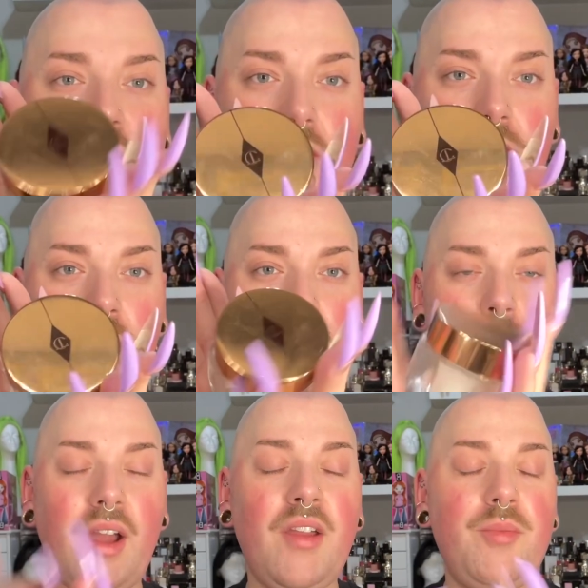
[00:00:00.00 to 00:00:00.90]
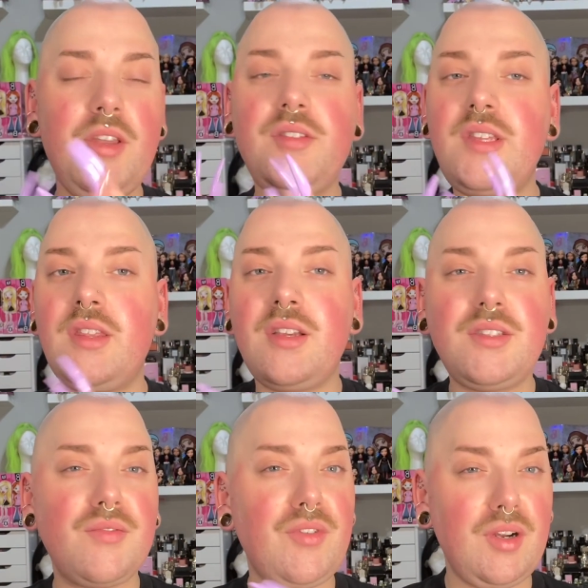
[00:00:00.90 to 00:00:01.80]
Cream. I've been using
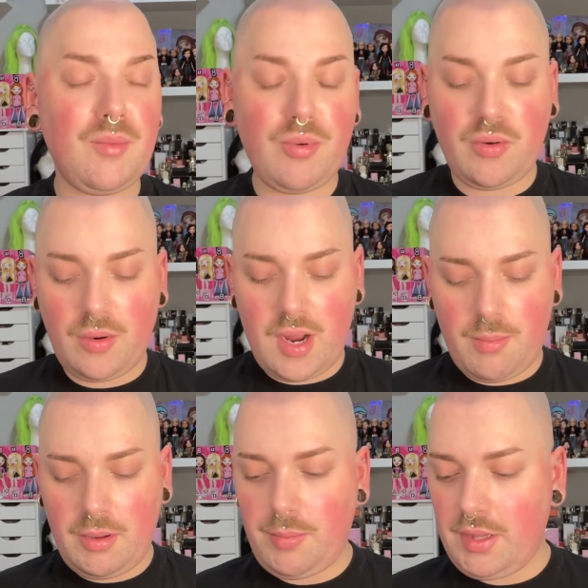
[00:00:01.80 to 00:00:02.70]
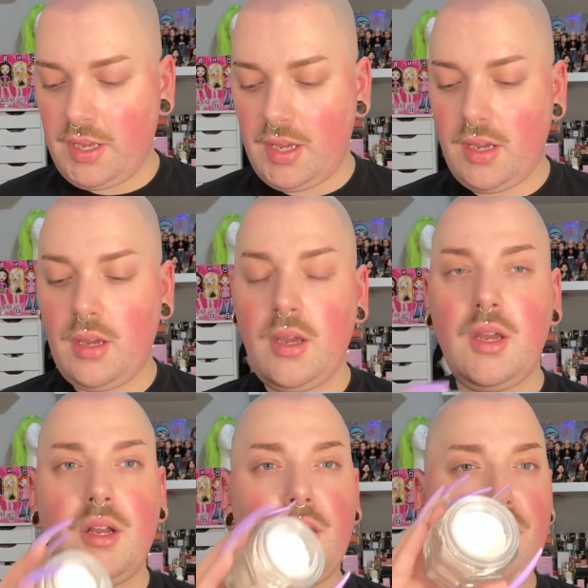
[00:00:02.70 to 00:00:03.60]
this for probably
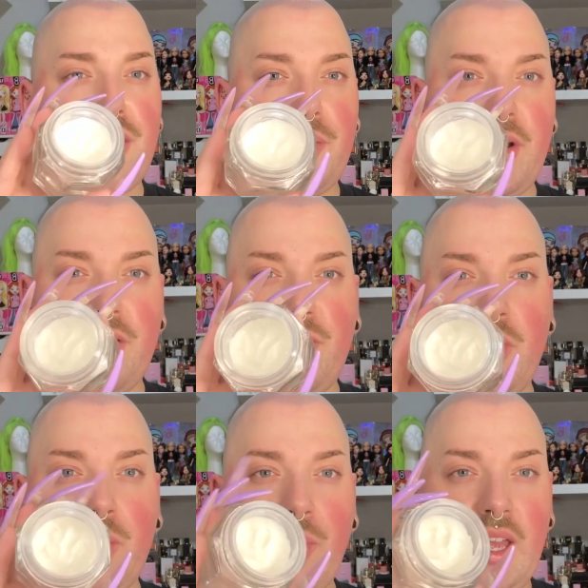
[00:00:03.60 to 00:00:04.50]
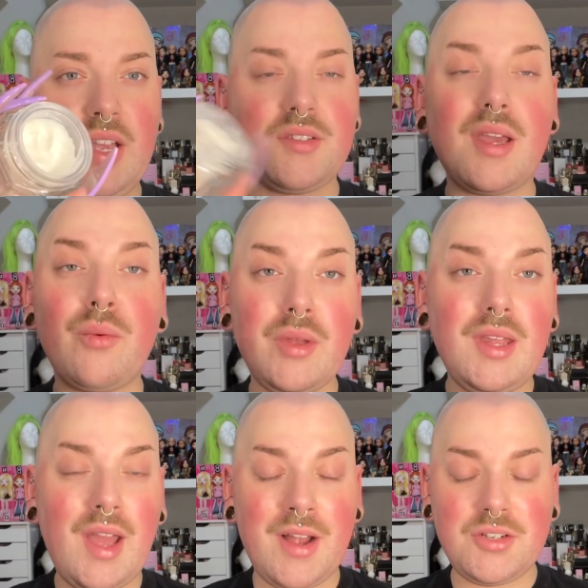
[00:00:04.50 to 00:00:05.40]
3 or 4 weeks. I
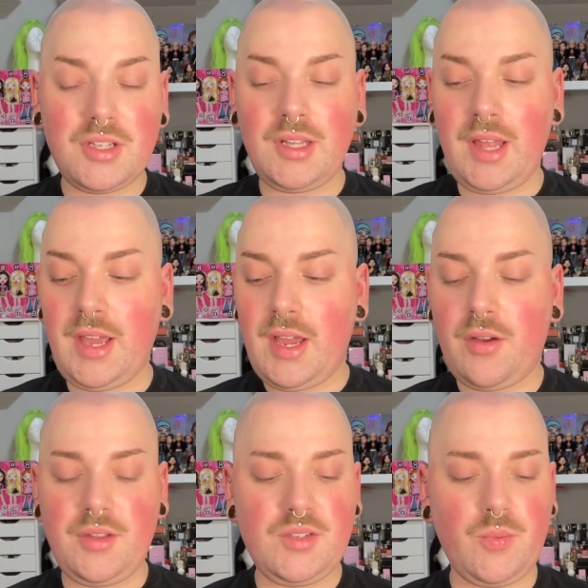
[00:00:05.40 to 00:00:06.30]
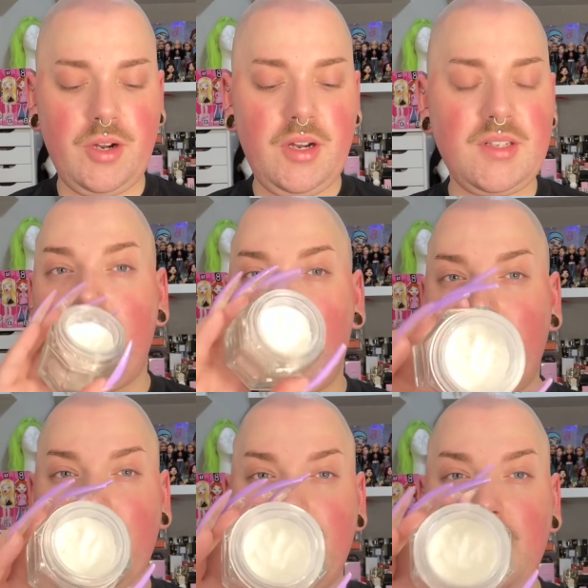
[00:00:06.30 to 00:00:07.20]
really actually like how this works. I
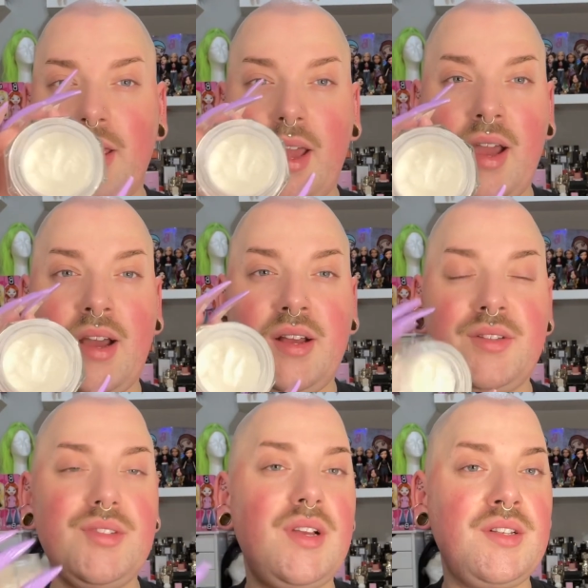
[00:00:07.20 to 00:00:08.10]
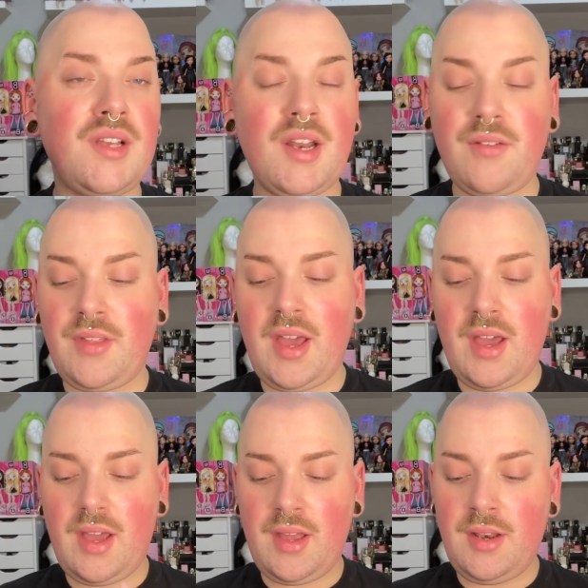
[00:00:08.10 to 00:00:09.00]
like that it has a ton of
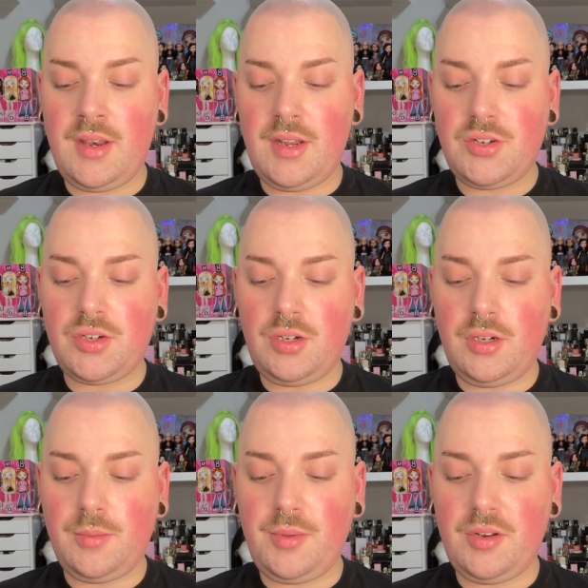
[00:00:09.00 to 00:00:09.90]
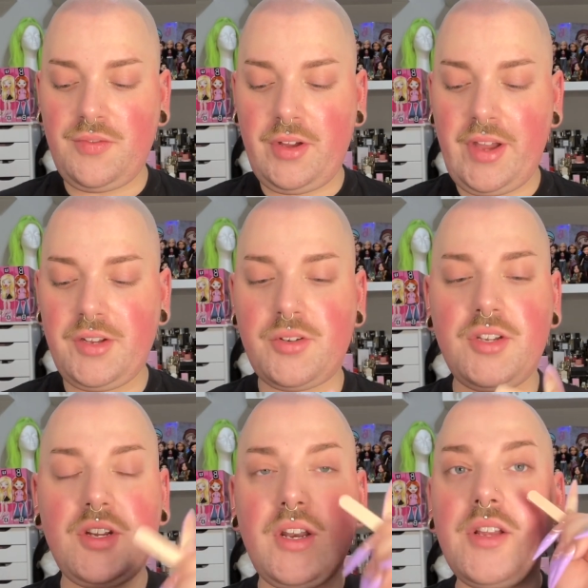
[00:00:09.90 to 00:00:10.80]
that initial beautiful
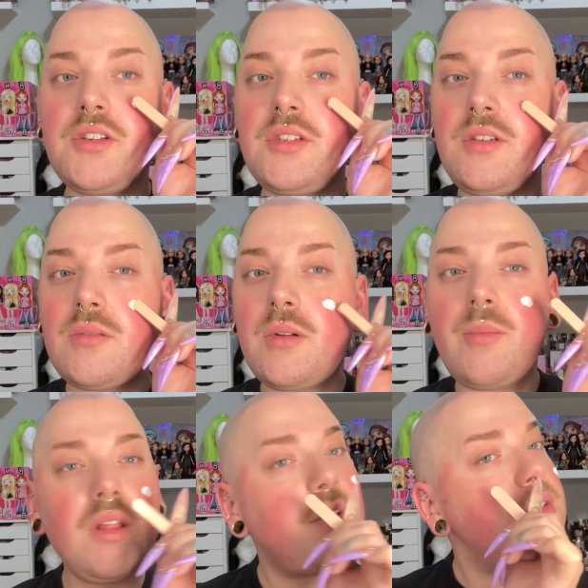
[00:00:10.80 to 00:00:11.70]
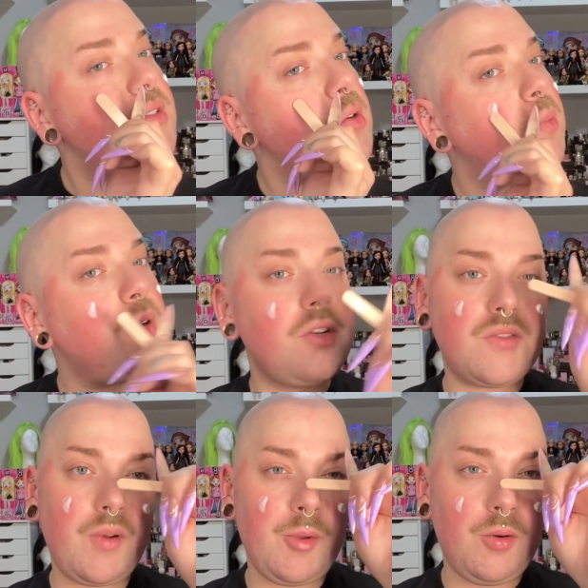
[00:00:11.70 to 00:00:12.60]
hydration. I just use one of my little scoopers
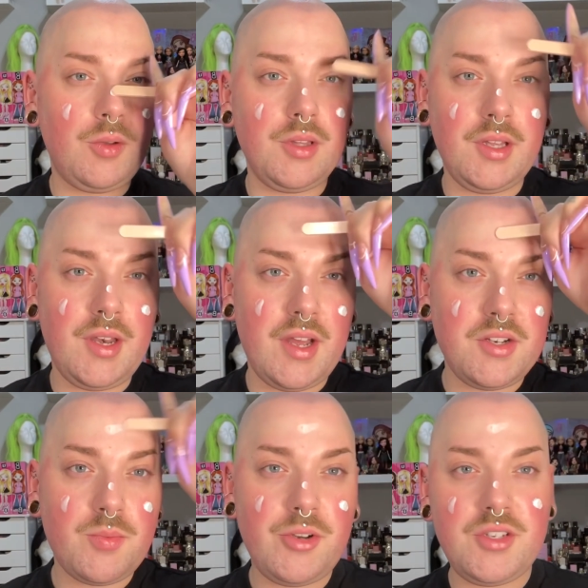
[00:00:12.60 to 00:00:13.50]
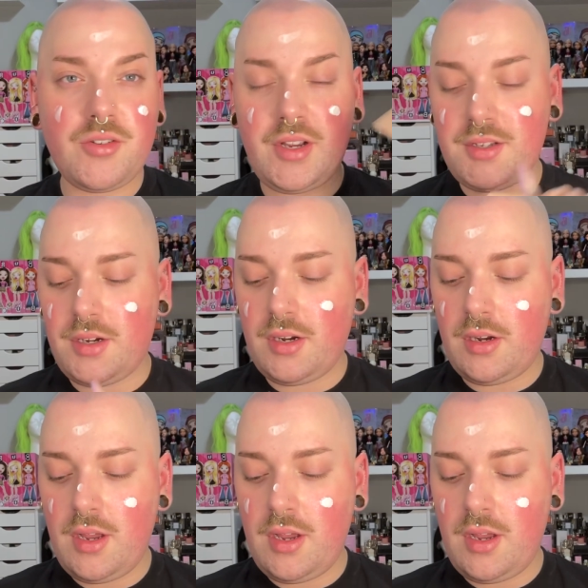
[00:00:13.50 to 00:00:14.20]
from an old Laneige moisturizer.